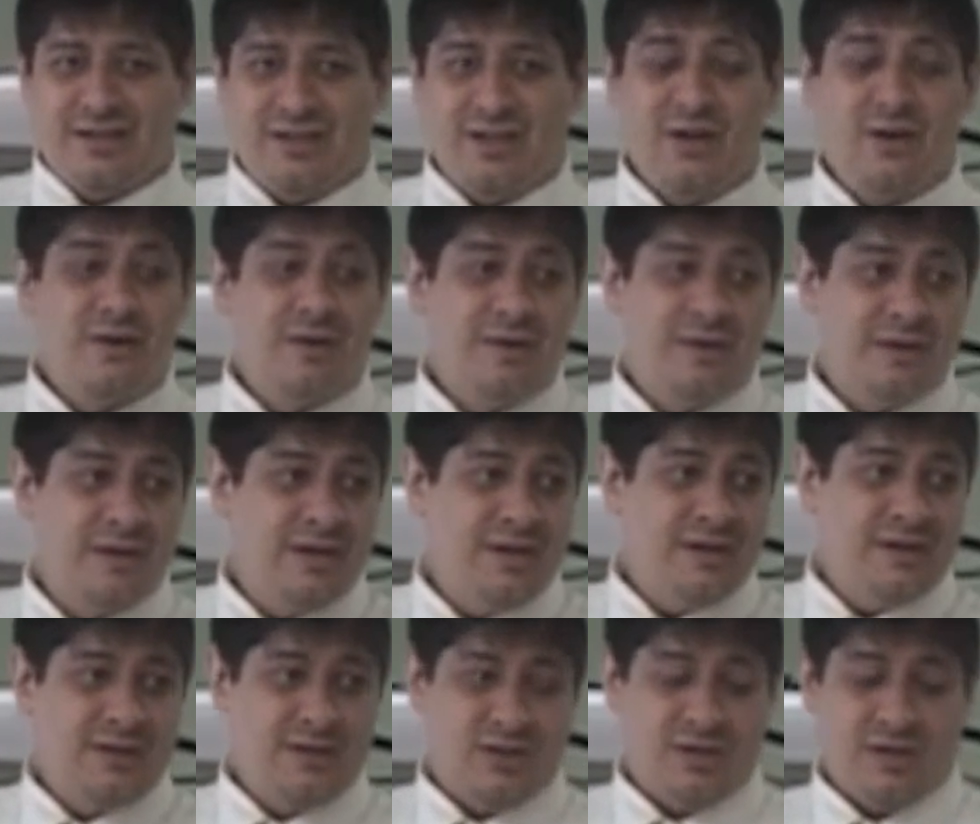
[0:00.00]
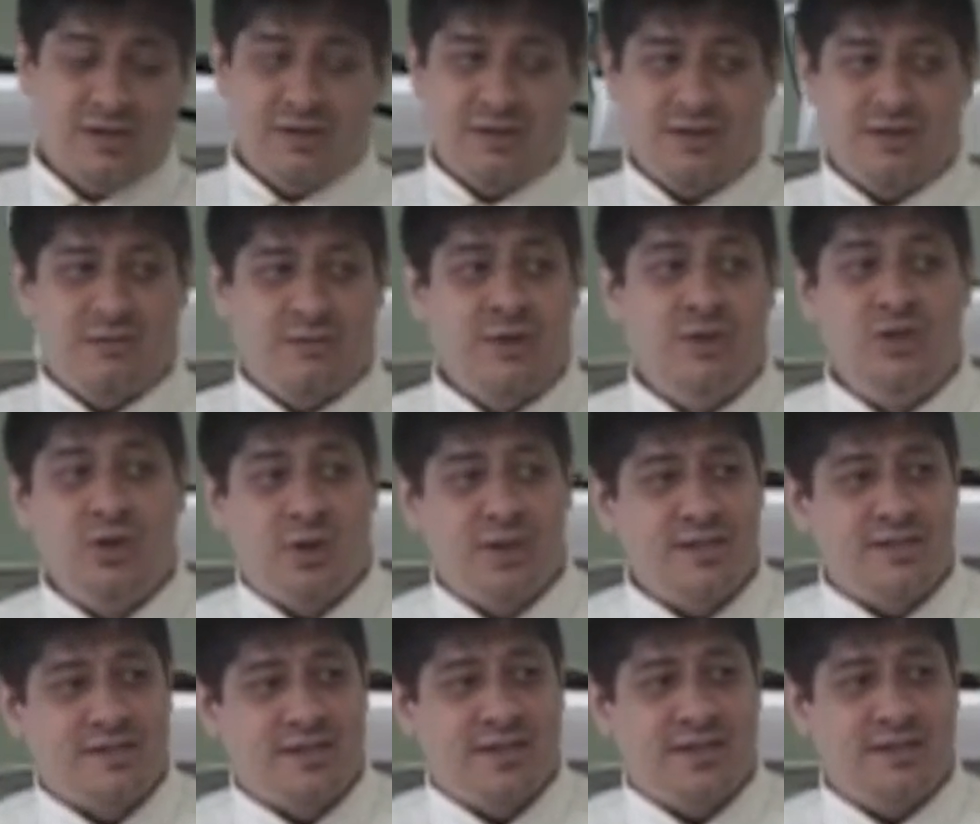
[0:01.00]
they're
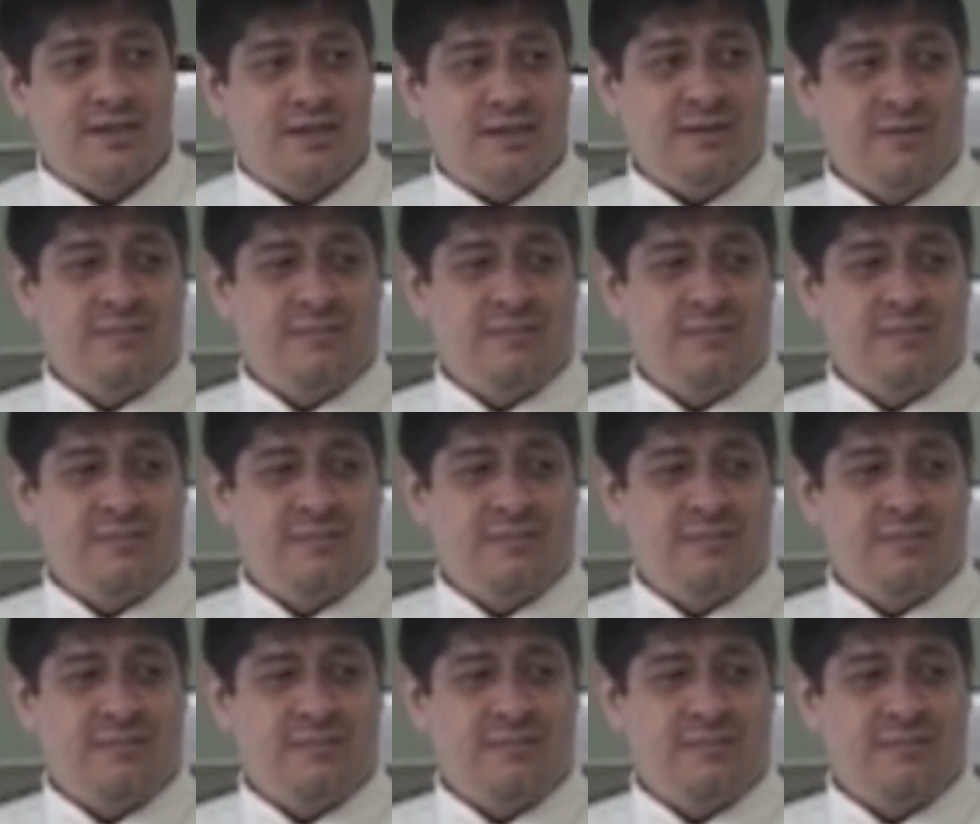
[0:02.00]
rejoicing,